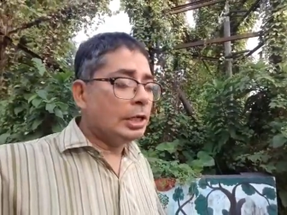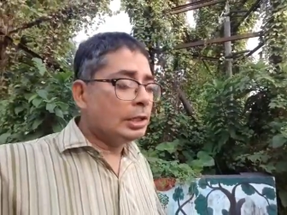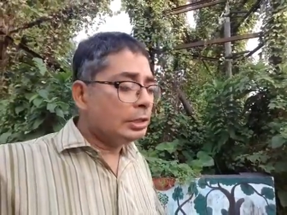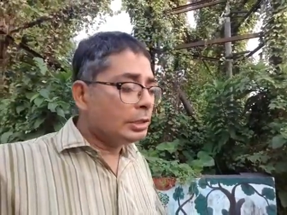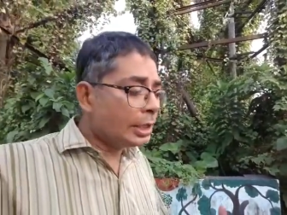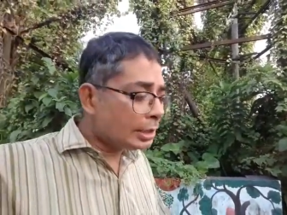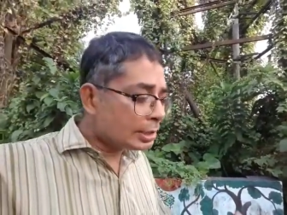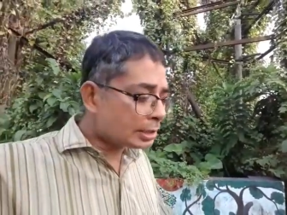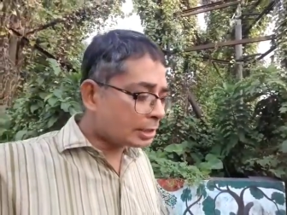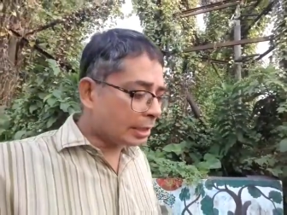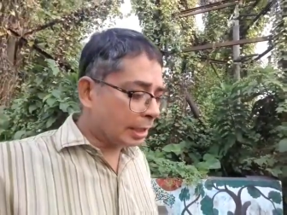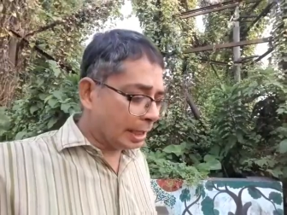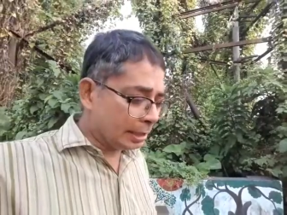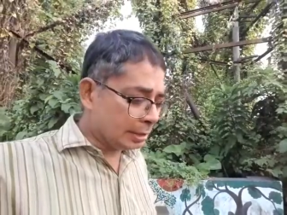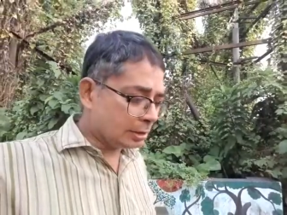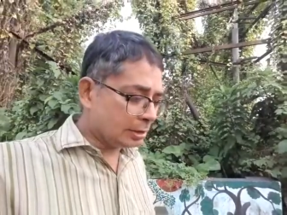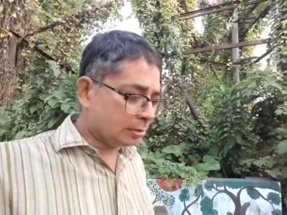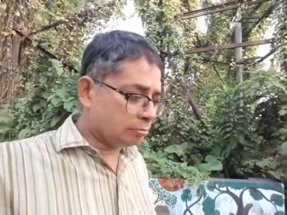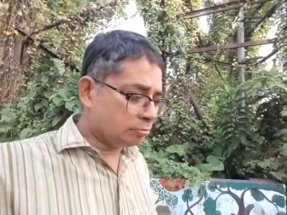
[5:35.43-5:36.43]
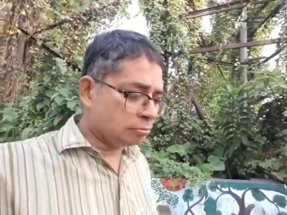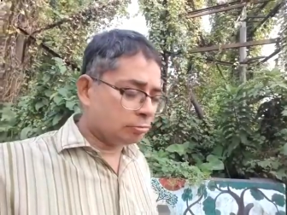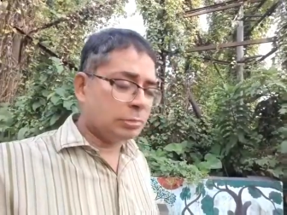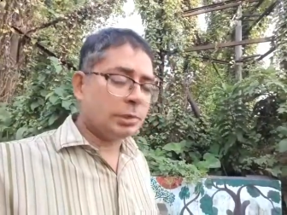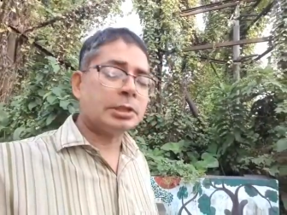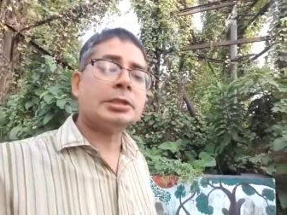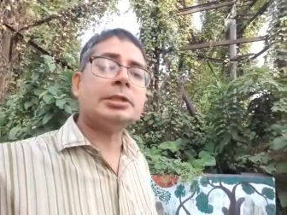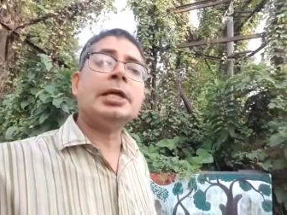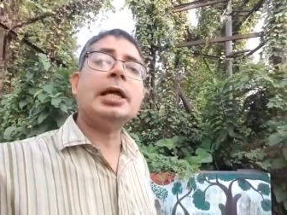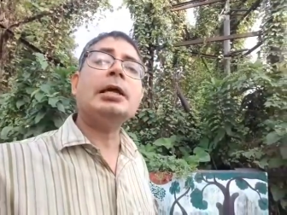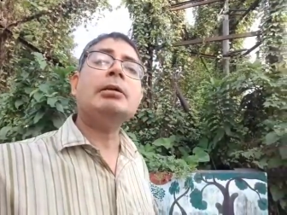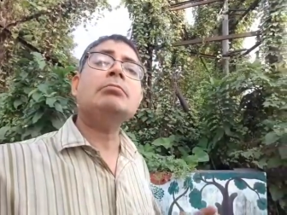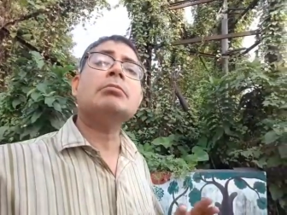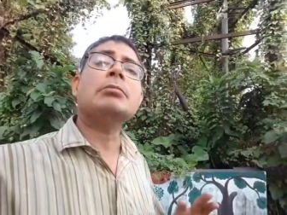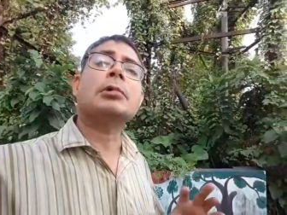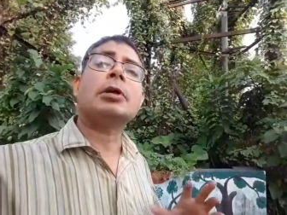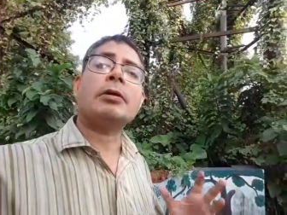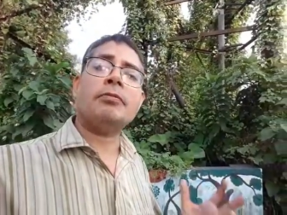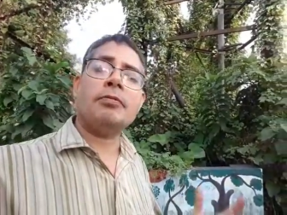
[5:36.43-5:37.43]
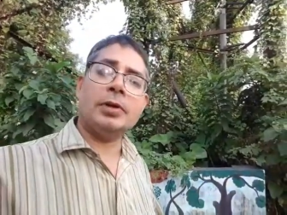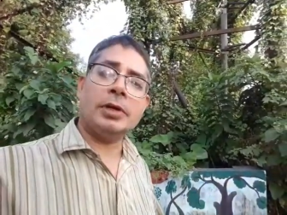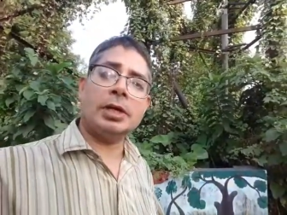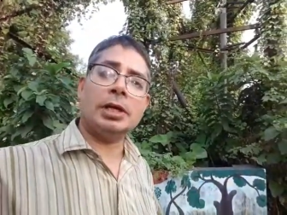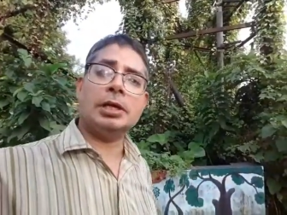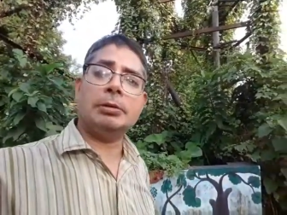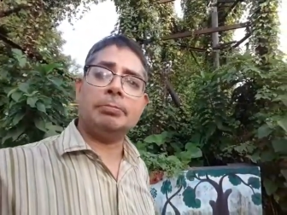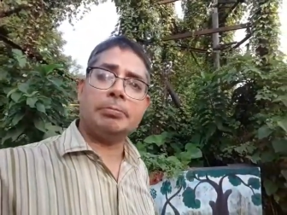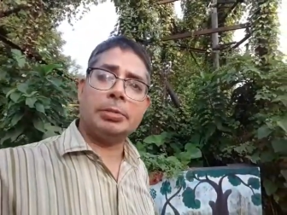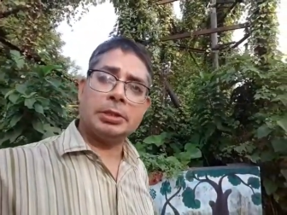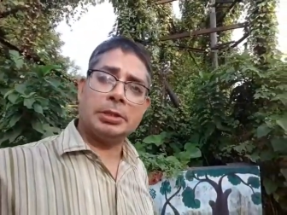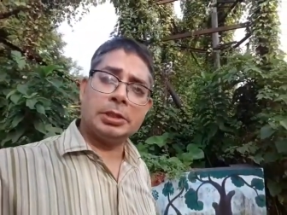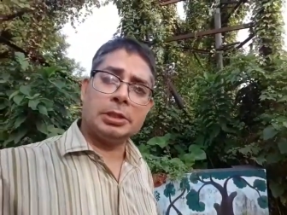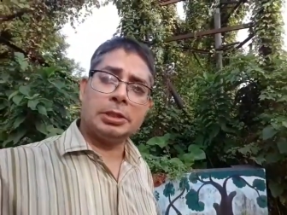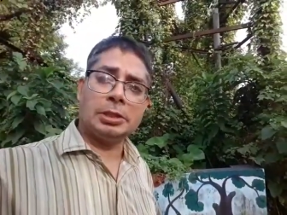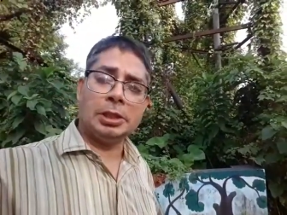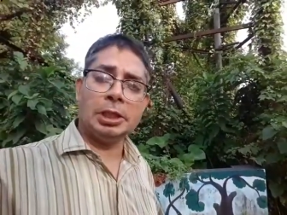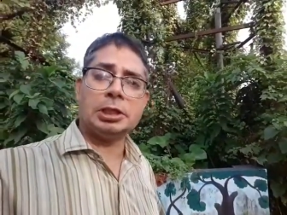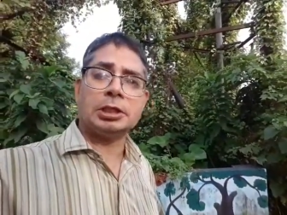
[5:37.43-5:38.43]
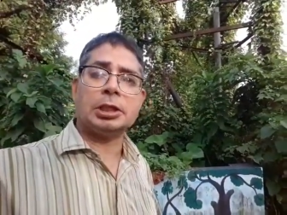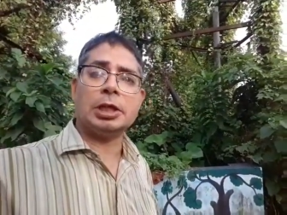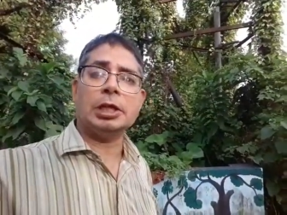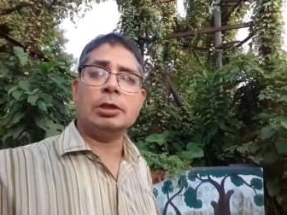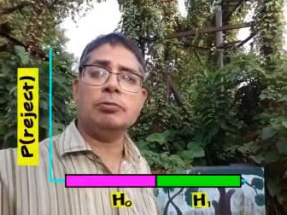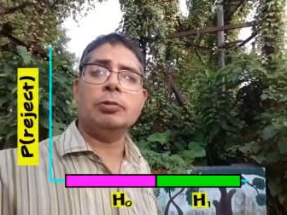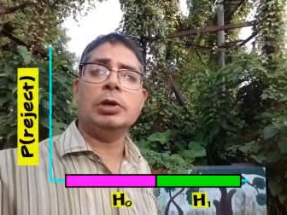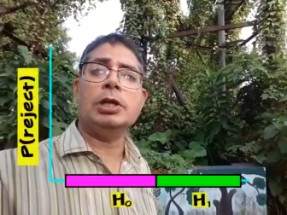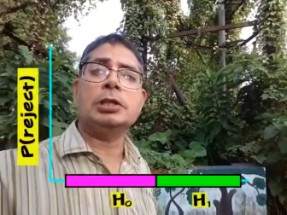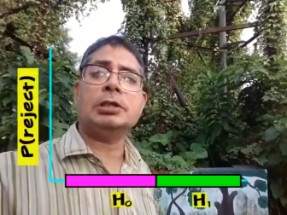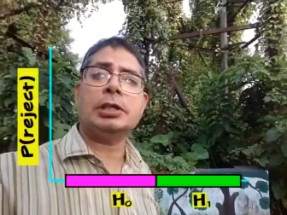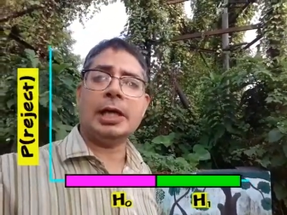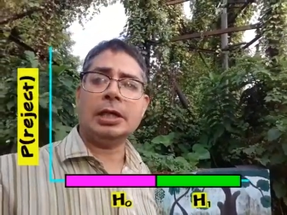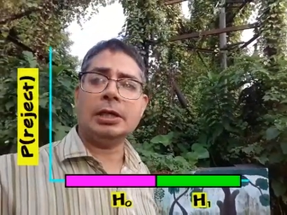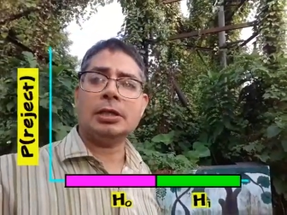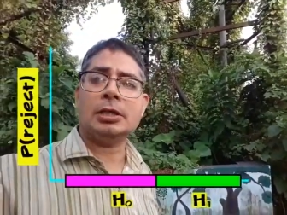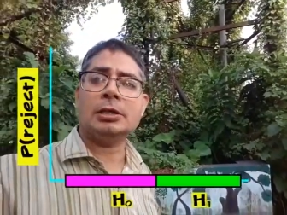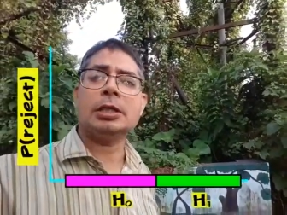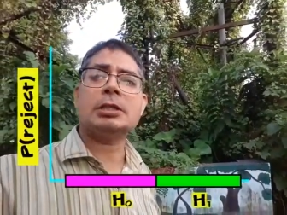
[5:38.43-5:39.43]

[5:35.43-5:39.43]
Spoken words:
In this case, the same graphical representation will take